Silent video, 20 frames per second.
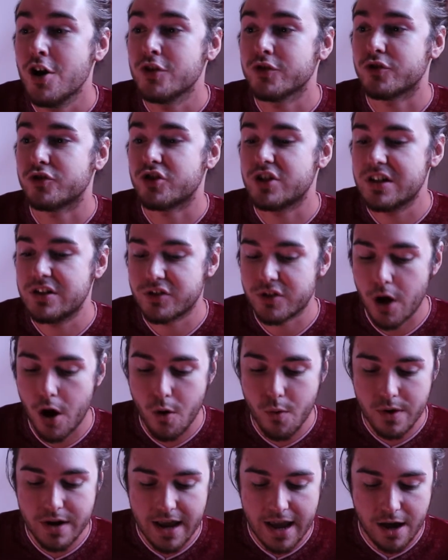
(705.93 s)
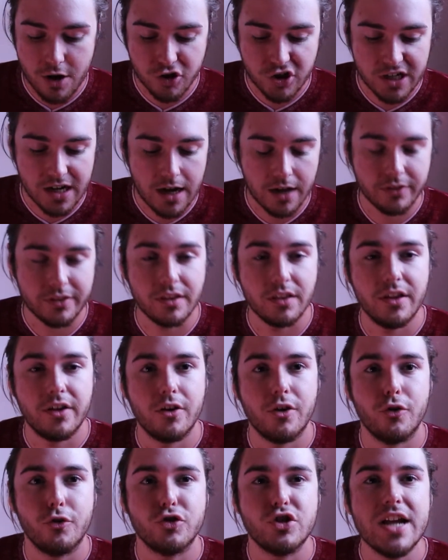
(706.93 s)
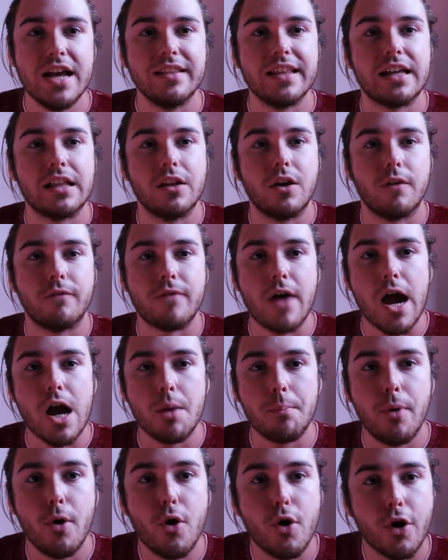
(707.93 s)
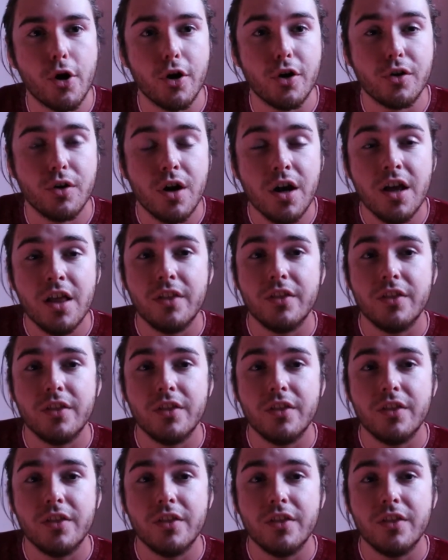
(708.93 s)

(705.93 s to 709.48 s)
So she's going down. She had like a little fire poker.